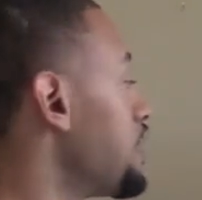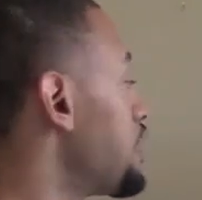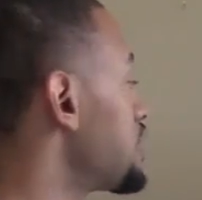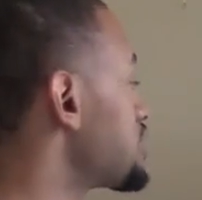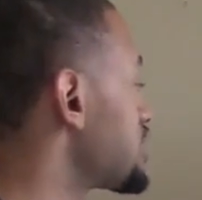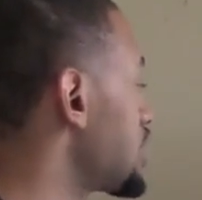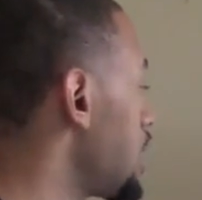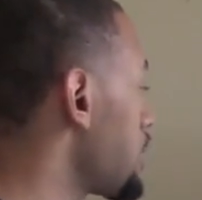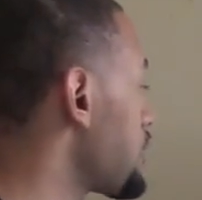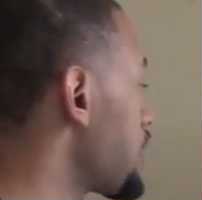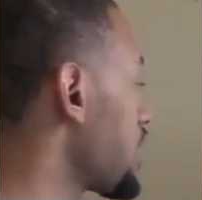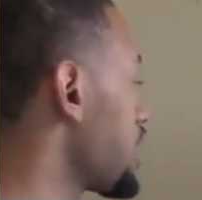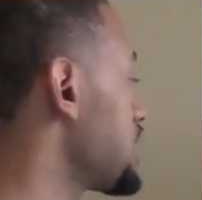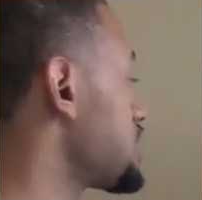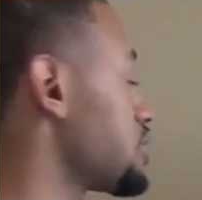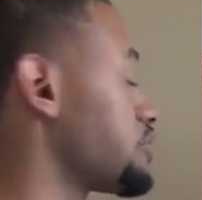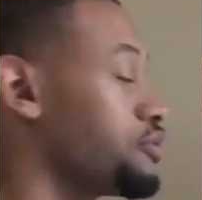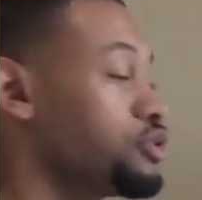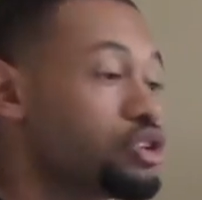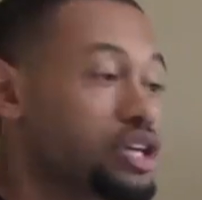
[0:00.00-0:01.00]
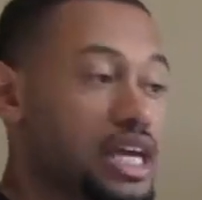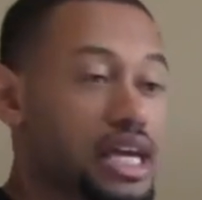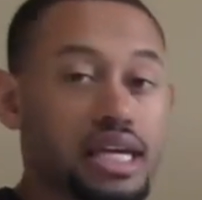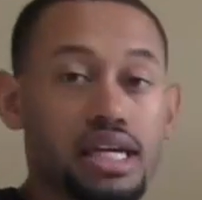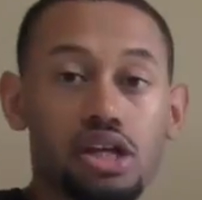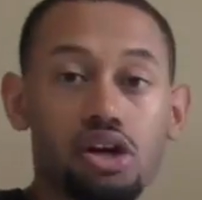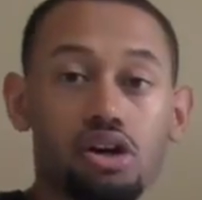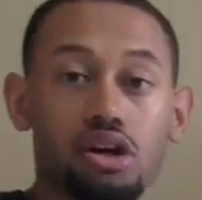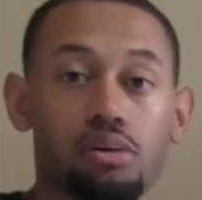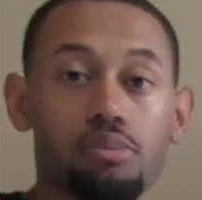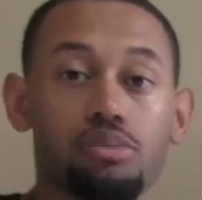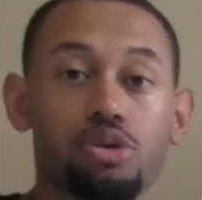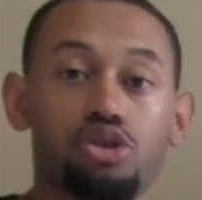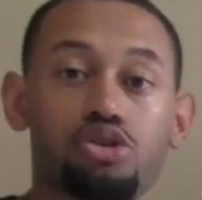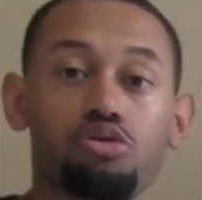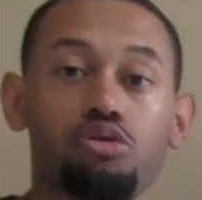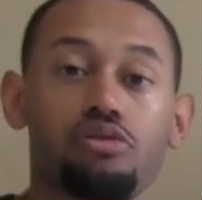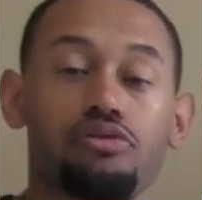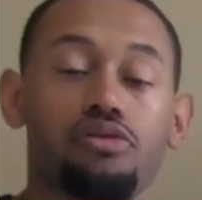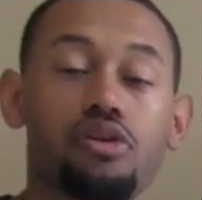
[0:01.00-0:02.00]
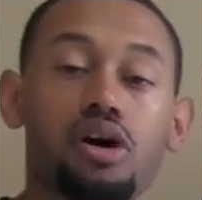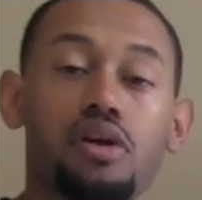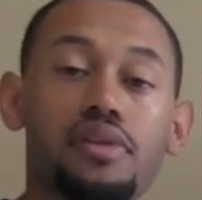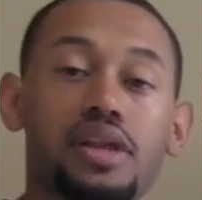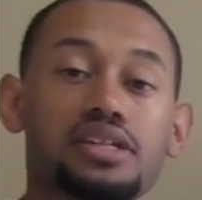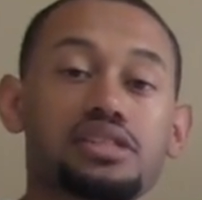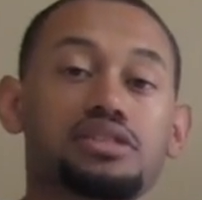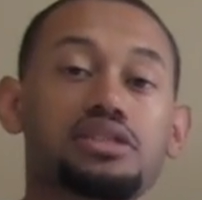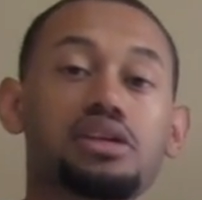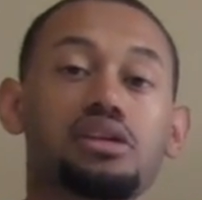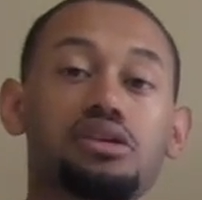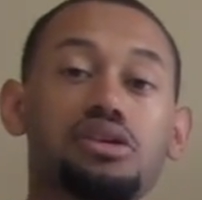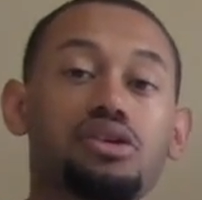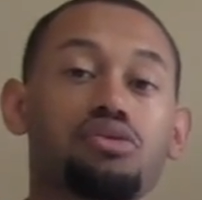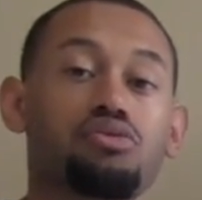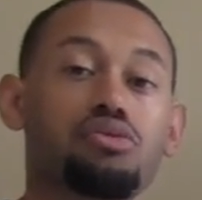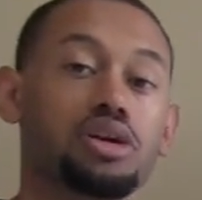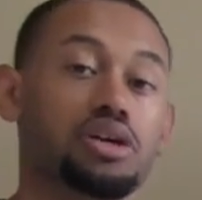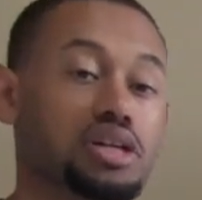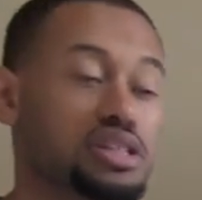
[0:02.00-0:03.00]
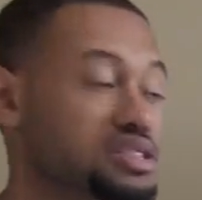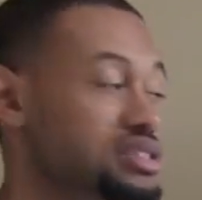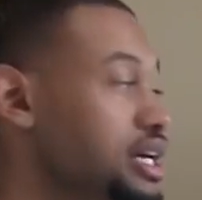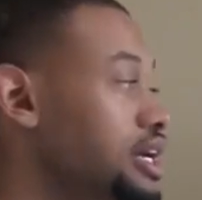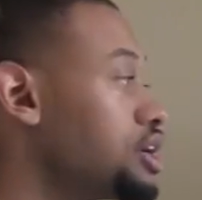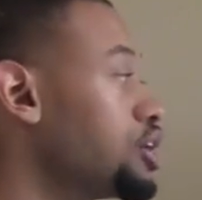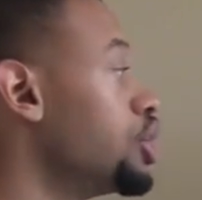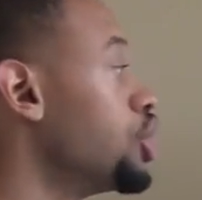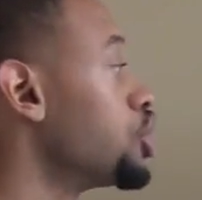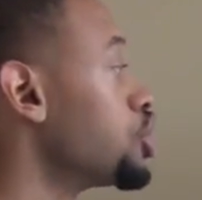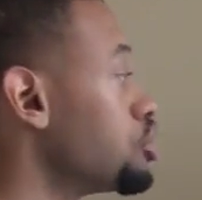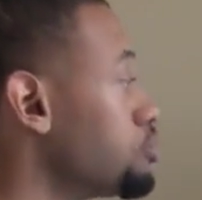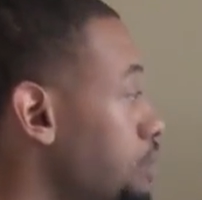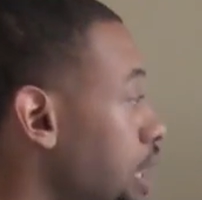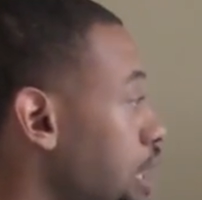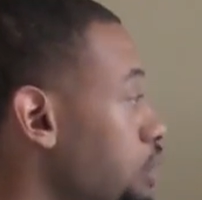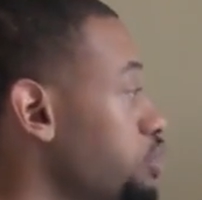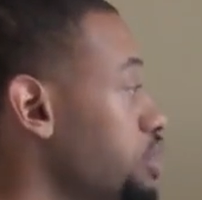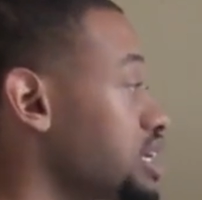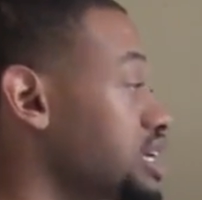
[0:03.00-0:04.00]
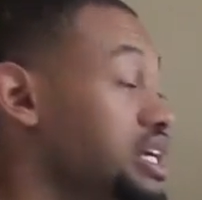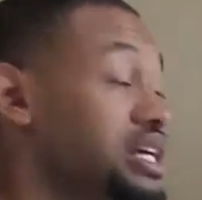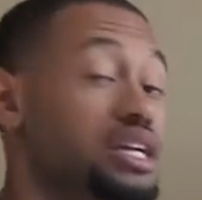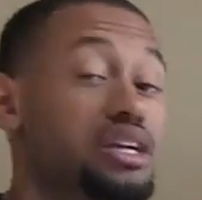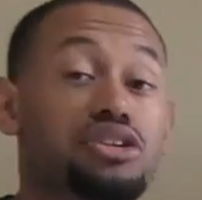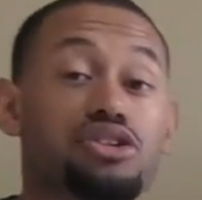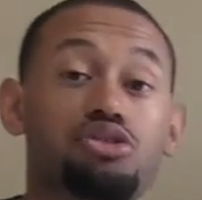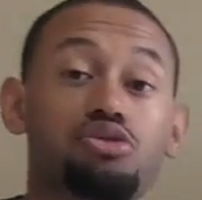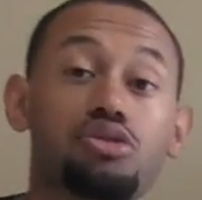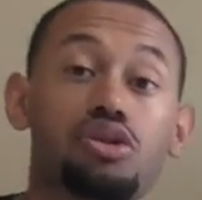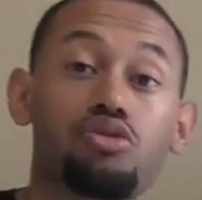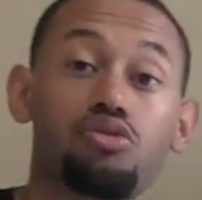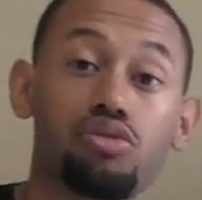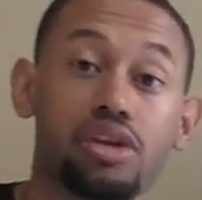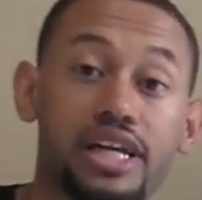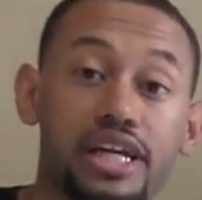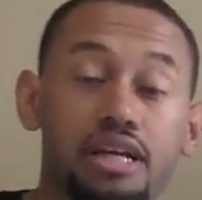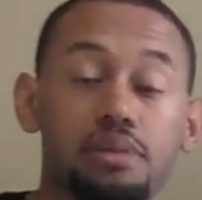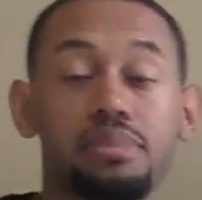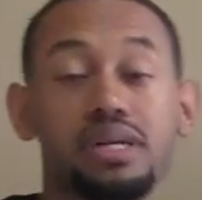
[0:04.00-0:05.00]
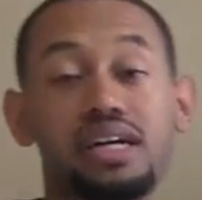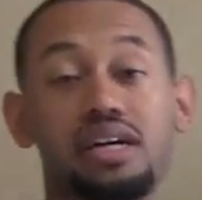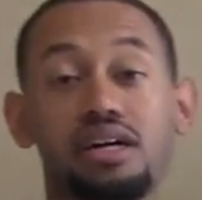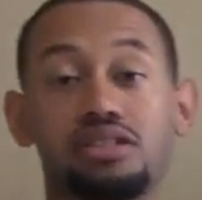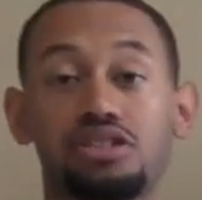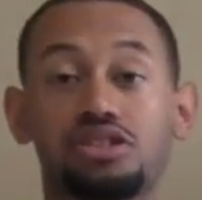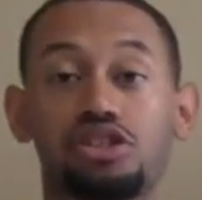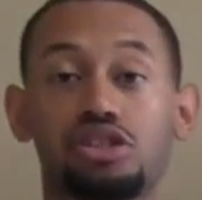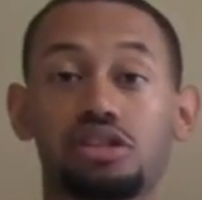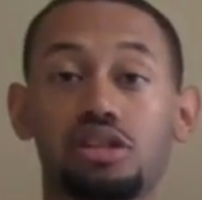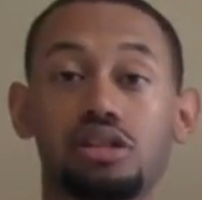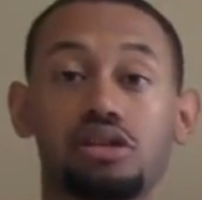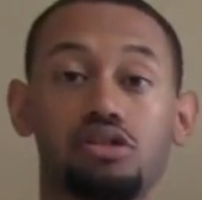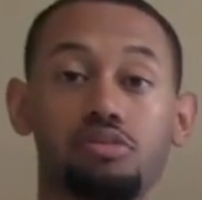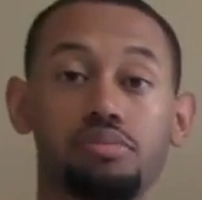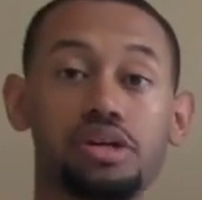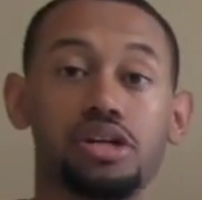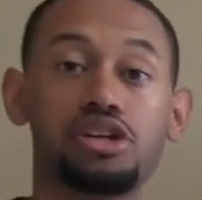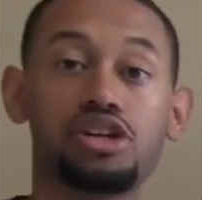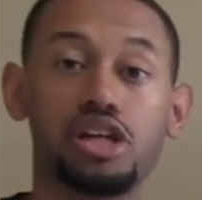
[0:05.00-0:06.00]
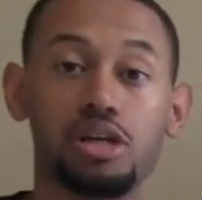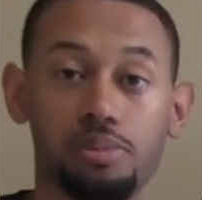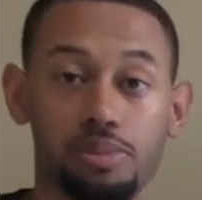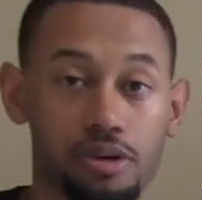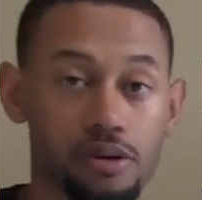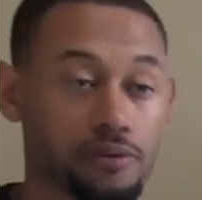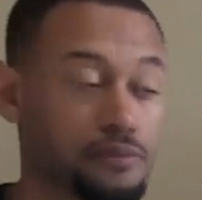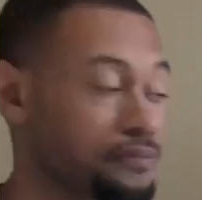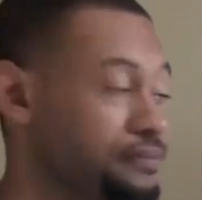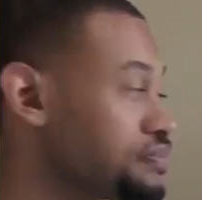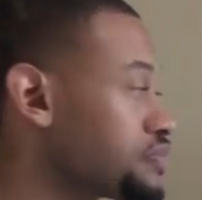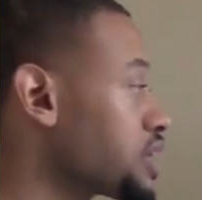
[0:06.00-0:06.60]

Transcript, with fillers: The same thing is if you can't get on a mutual fund that's dealing in real estate, you might want to get into a REIT because it's just a little bit cheaper.